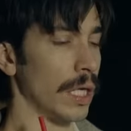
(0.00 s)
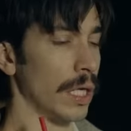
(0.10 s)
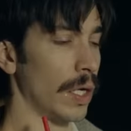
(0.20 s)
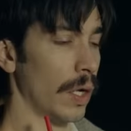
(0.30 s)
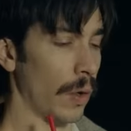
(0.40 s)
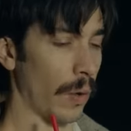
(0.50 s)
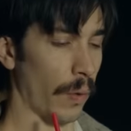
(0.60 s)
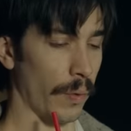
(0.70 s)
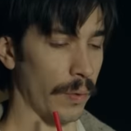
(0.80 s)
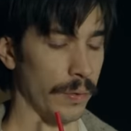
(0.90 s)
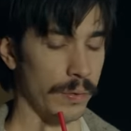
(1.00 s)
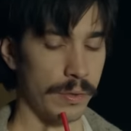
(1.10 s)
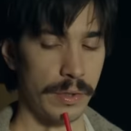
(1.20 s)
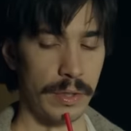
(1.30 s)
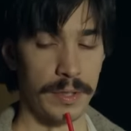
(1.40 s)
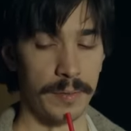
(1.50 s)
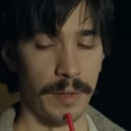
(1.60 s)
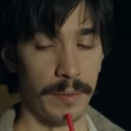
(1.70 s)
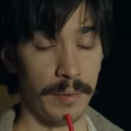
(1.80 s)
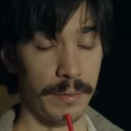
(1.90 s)
Still dazed, Wallace asks him for
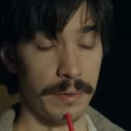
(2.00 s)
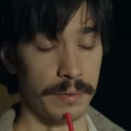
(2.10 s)
his phone,